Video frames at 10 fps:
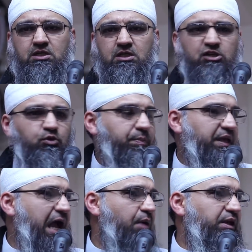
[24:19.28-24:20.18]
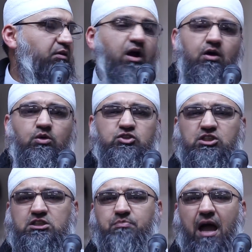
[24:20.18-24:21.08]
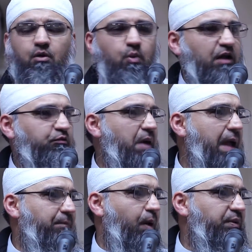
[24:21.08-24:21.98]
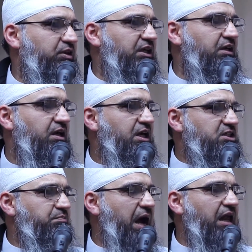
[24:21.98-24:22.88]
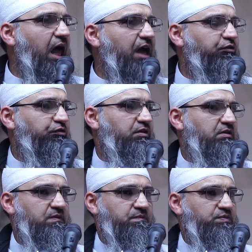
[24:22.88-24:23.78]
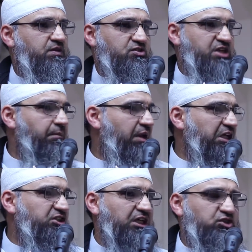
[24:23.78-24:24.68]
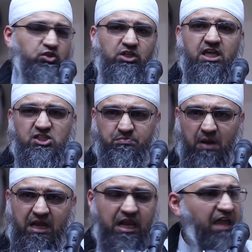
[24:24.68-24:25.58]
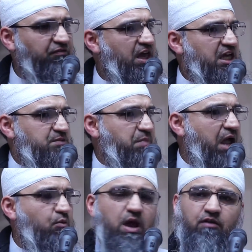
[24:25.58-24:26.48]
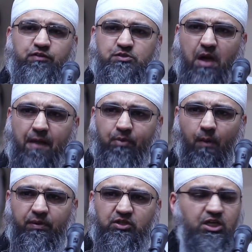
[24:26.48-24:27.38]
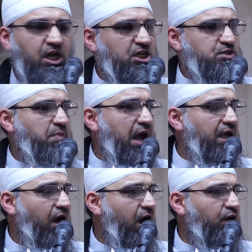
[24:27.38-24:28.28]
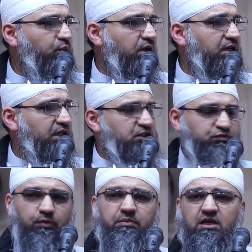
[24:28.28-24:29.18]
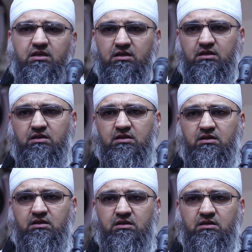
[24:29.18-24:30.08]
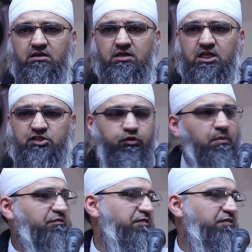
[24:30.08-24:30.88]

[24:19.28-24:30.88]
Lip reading: As we began with, the Qarun says, it's my wealth, my property, it's my life. Same cliches today, it's my life, it's my wealth, it's my property, it's my hard work, it's for me, it's for my